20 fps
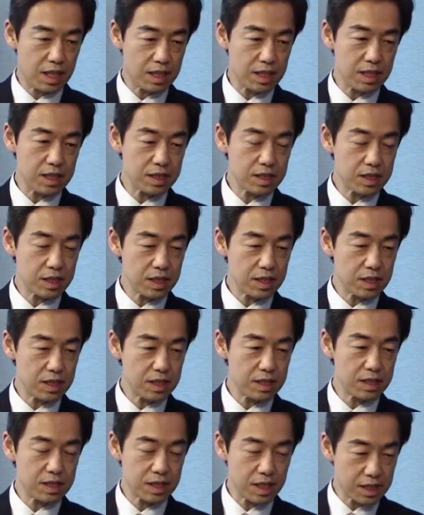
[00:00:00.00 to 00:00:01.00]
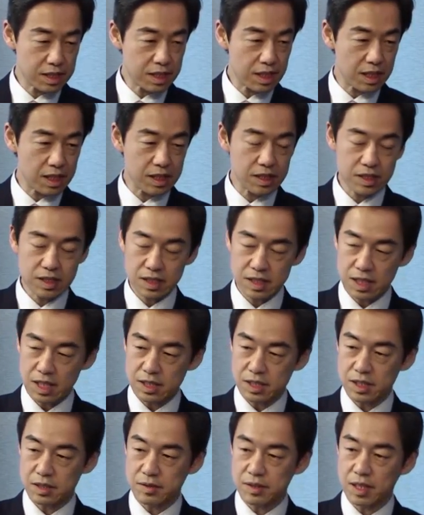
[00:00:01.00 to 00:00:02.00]
its thinking
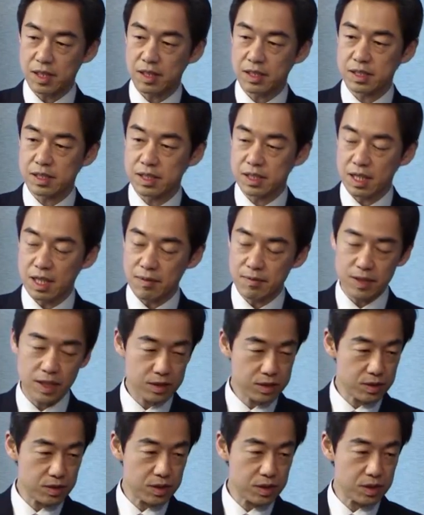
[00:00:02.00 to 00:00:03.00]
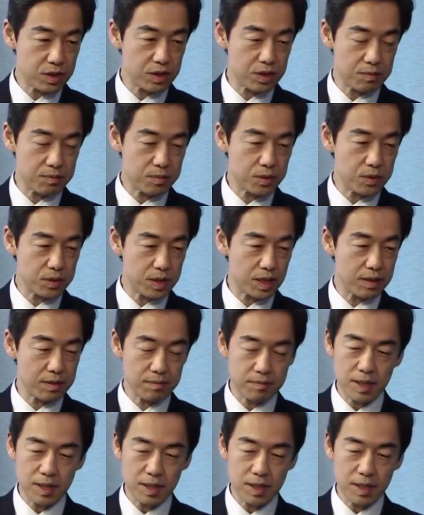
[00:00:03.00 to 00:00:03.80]
that the abduction issue is important.